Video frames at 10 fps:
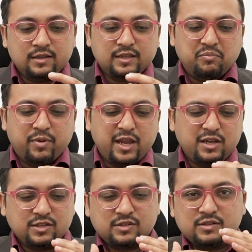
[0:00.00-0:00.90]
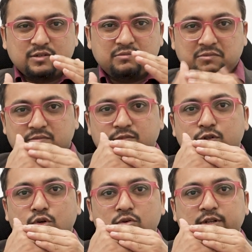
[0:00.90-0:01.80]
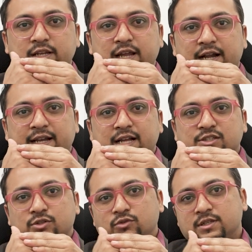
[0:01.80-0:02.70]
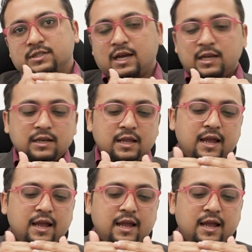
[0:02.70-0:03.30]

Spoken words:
The brain is totally attached to the skull,